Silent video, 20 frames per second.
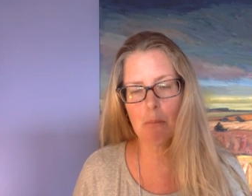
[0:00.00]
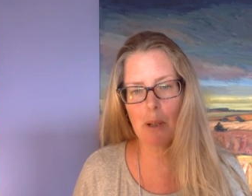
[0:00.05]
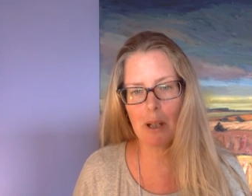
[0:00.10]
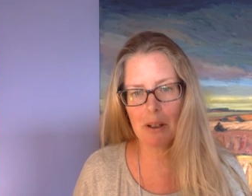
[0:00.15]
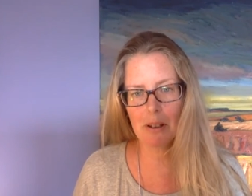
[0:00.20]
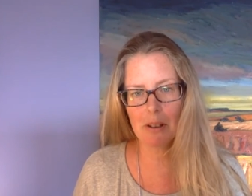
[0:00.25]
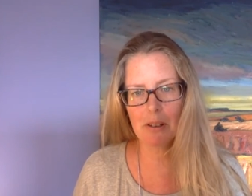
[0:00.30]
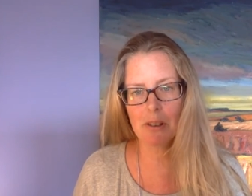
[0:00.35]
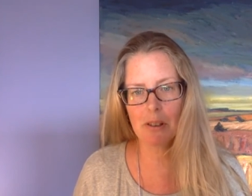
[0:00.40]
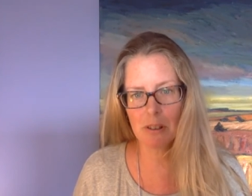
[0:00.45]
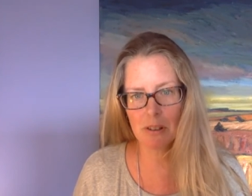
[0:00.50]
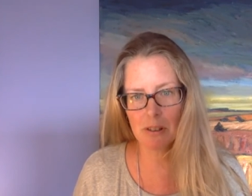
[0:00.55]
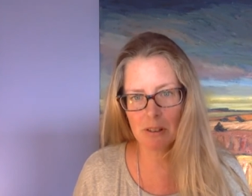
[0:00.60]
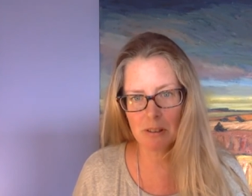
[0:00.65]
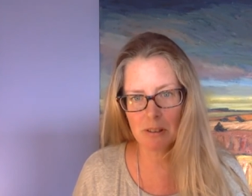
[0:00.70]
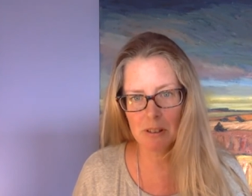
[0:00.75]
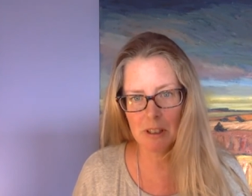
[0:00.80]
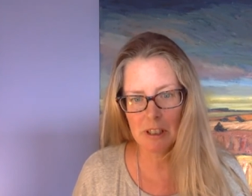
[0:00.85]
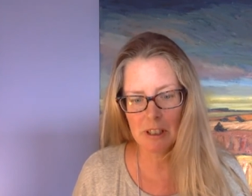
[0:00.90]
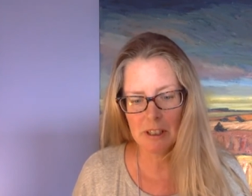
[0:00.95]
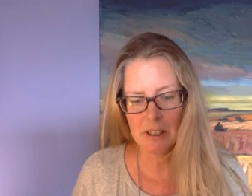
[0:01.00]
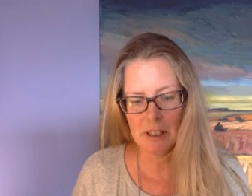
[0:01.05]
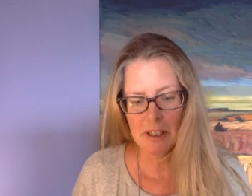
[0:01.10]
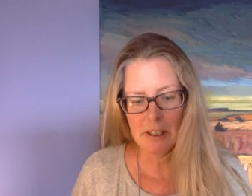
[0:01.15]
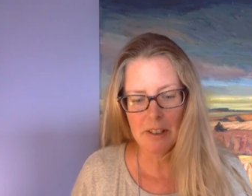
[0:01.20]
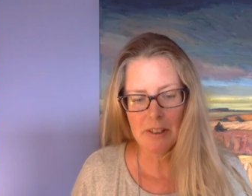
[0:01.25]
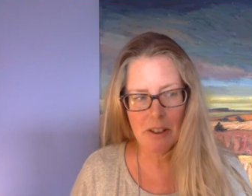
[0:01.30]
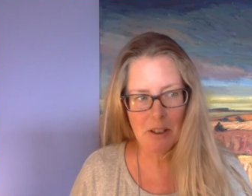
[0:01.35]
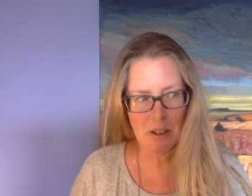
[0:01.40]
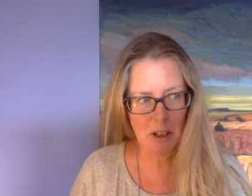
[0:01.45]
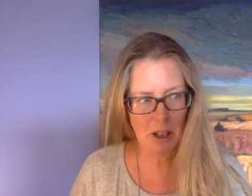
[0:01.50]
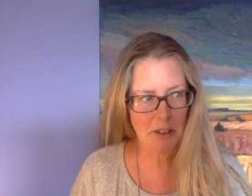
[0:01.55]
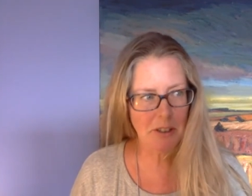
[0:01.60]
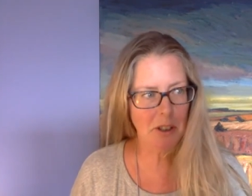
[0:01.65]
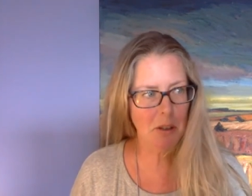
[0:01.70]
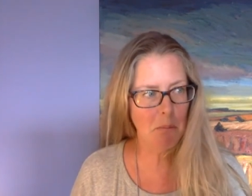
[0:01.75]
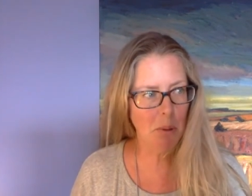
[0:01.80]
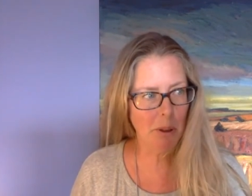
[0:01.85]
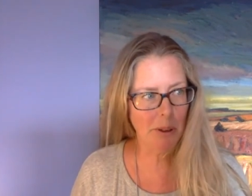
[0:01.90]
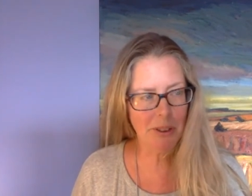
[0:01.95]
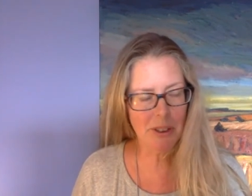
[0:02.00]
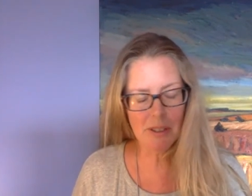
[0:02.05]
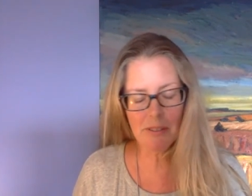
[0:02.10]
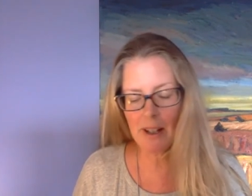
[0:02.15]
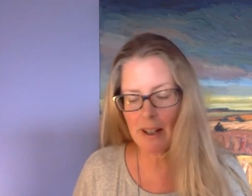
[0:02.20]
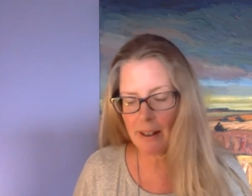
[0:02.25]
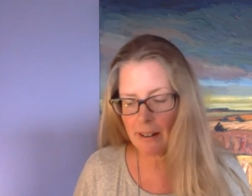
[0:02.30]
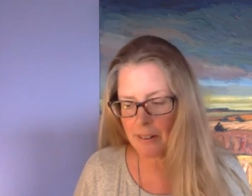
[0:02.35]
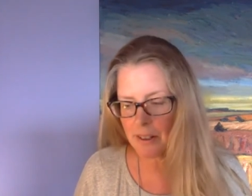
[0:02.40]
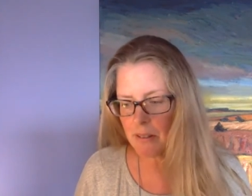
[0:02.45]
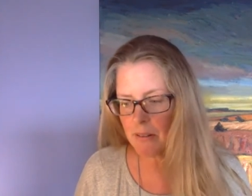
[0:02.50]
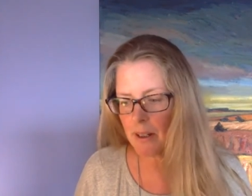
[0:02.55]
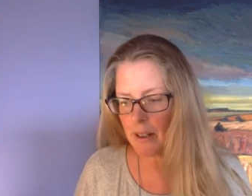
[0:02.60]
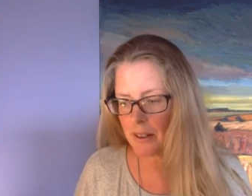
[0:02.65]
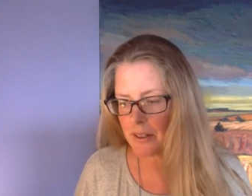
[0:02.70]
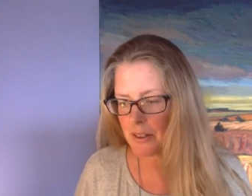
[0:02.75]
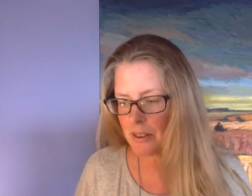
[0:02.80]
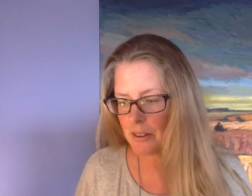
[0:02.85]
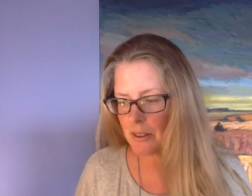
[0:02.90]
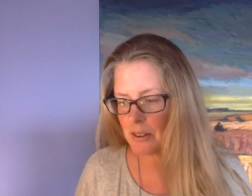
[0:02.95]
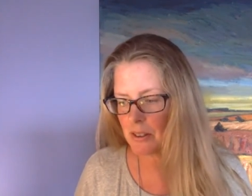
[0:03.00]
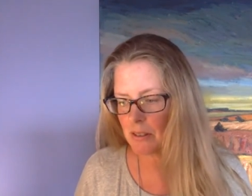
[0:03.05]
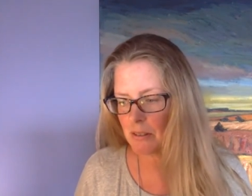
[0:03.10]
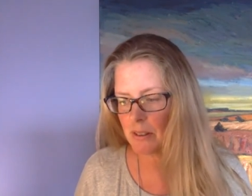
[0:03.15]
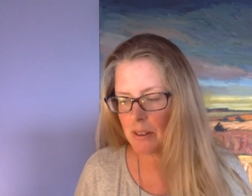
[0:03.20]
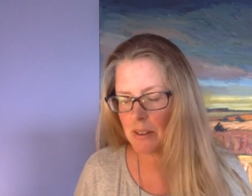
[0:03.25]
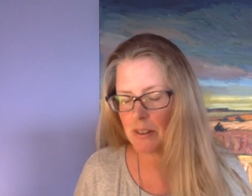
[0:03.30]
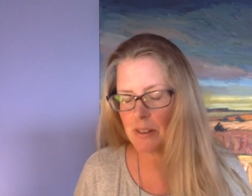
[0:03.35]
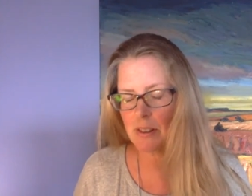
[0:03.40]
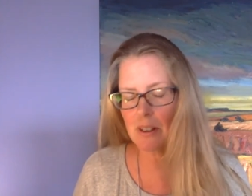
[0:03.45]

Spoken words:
matter too. The nuts and bolts of how you actually do it.